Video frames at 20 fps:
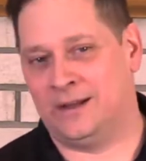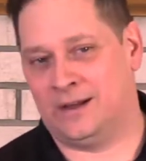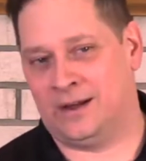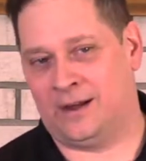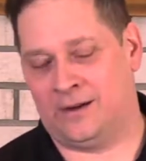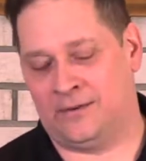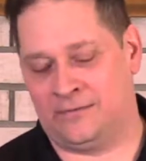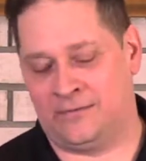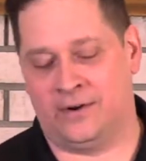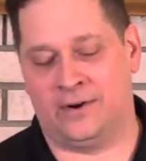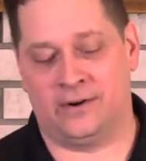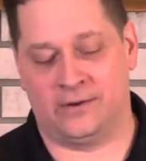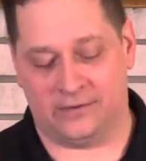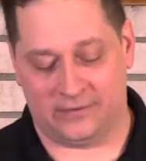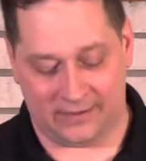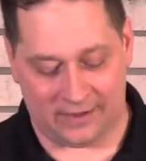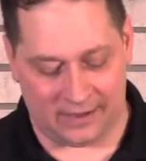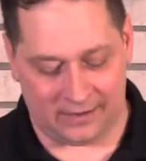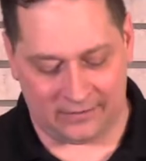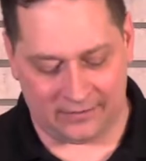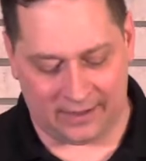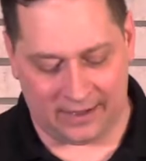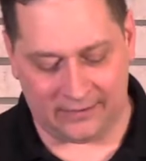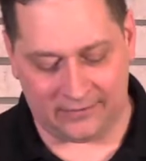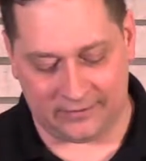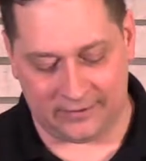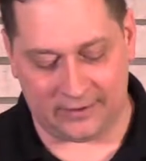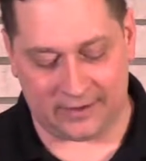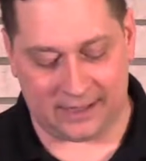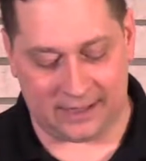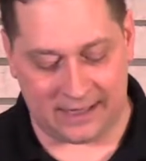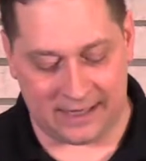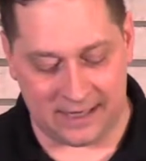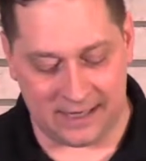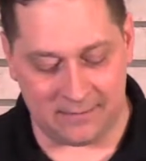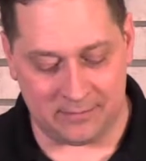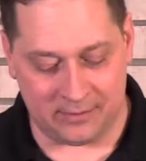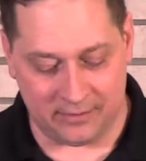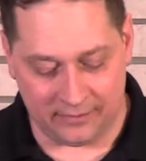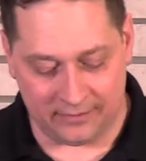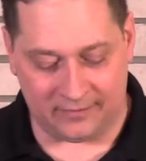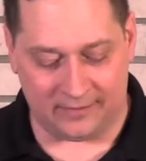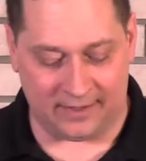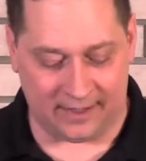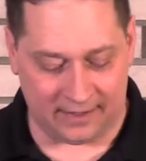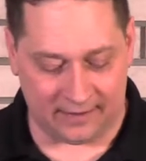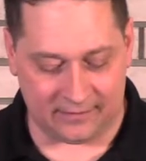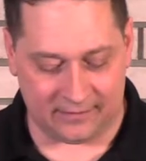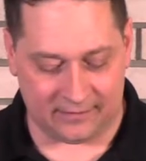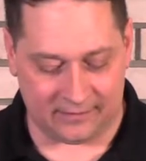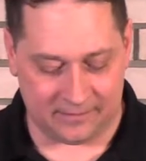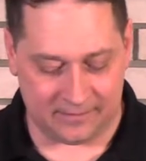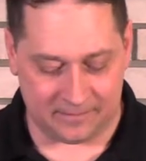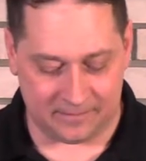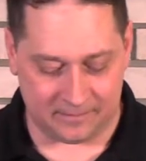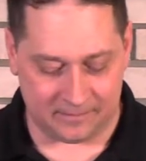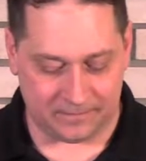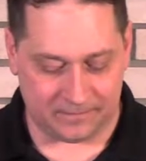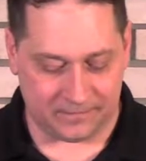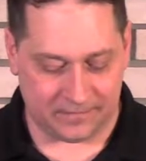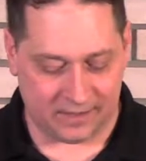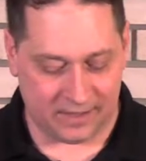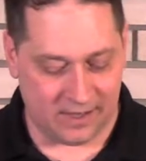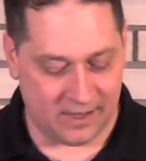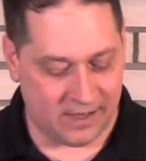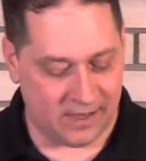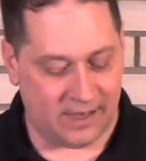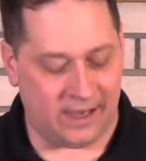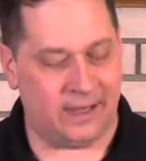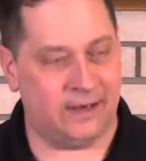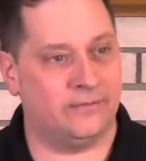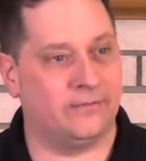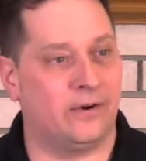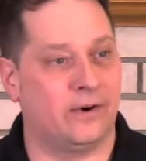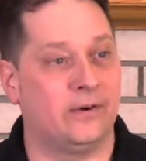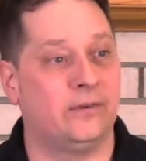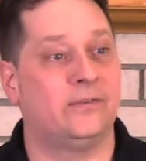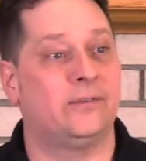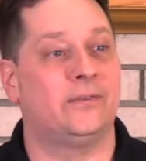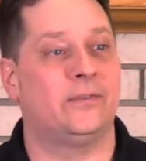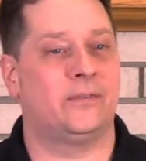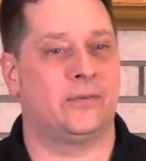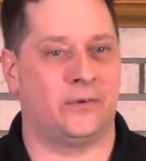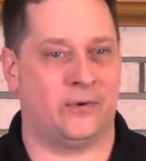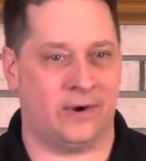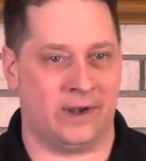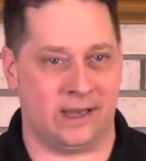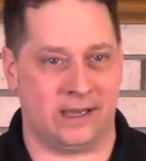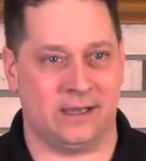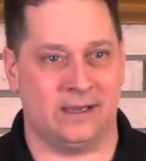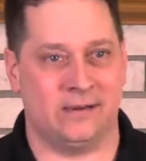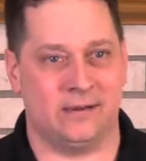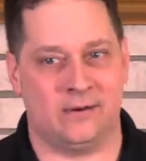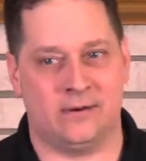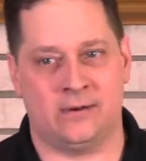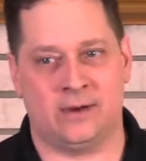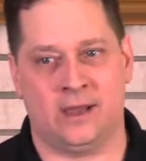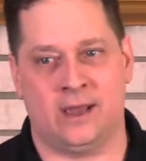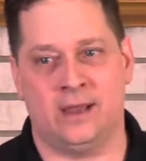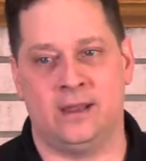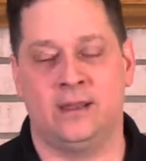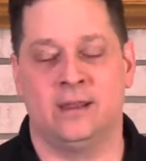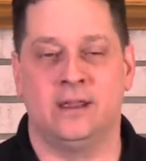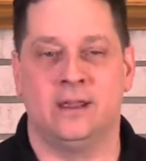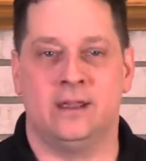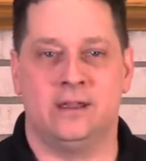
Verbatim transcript: verse. And so let's look at Hebrews 6 and verse 3, okay?